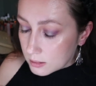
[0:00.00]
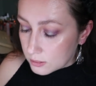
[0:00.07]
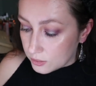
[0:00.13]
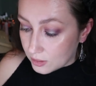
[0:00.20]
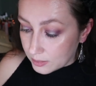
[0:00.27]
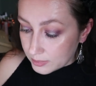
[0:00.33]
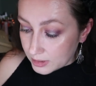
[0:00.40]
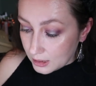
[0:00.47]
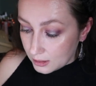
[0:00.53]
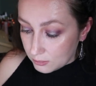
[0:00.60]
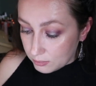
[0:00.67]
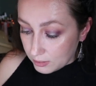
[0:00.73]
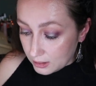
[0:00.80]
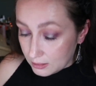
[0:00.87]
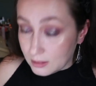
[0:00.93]
Normally I'd
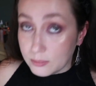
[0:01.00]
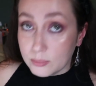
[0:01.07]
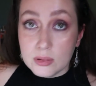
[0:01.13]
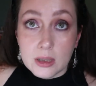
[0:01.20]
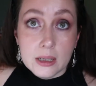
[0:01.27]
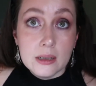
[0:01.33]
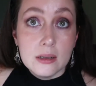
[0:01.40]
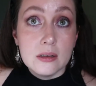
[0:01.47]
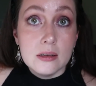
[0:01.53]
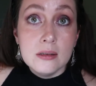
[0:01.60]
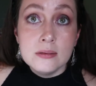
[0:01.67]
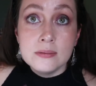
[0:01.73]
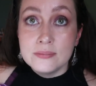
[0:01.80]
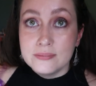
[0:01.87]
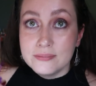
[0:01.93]
wear a lip liner
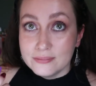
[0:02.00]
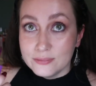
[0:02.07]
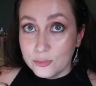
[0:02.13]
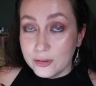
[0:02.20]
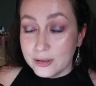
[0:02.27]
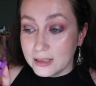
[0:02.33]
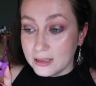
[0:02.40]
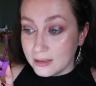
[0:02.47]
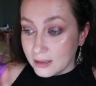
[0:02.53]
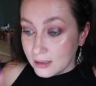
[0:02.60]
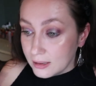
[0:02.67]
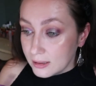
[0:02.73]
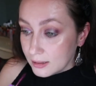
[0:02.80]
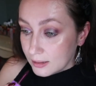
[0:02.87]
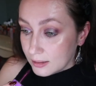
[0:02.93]
when
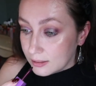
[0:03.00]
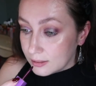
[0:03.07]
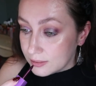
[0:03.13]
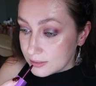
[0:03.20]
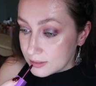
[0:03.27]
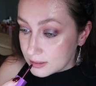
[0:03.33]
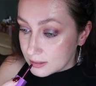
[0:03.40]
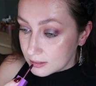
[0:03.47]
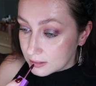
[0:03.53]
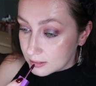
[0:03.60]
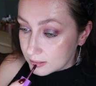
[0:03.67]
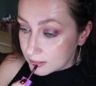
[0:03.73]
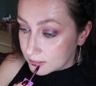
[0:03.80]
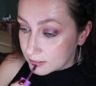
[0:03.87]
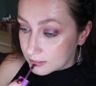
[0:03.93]

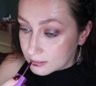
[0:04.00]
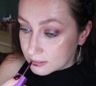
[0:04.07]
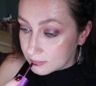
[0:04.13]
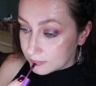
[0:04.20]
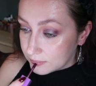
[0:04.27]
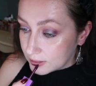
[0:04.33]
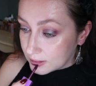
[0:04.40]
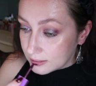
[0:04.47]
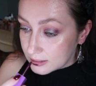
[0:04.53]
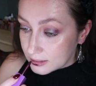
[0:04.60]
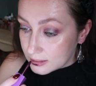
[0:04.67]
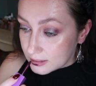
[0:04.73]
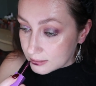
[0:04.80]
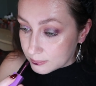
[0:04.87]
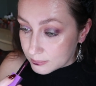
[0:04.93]
using very
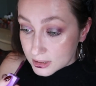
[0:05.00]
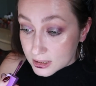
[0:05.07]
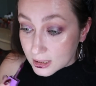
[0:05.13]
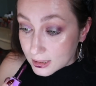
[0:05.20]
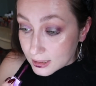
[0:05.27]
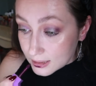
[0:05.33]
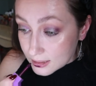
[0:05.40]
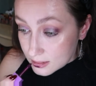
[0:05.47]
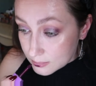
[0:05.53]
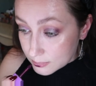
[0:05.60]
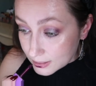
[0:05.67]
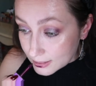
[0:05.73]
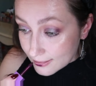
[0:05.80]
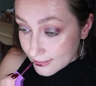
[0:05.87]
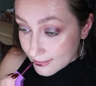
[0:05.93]
deep shades,
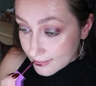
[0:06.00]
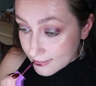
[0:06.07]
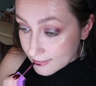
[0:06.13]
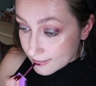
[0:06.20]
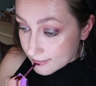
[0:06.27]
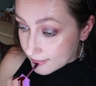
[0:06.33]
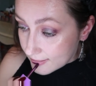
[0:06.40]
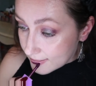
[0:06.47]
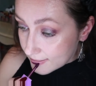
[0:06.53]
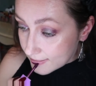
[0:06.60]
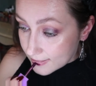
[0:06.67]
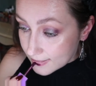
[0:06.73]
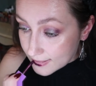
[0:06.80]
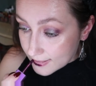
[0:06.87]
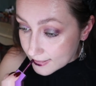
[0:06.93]
but
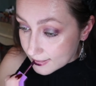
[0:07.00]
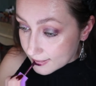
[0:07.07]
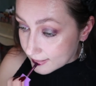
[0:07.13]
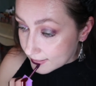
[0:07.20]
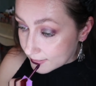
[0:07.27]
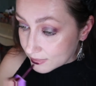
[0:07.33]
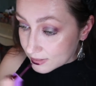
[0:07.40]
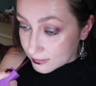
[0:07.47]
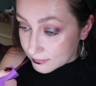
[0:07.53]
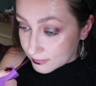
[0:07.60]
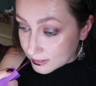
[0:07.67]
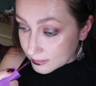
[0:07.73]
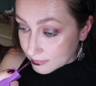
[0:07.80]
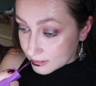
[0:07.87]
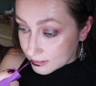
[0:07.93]
I'm gonna
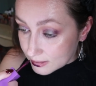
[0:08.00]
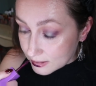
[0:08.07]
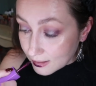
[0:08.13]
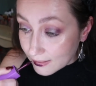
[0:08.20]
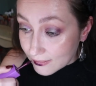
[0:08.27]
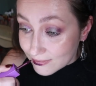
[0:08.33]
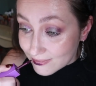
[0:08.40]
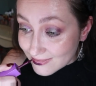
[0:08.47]
wipe this off,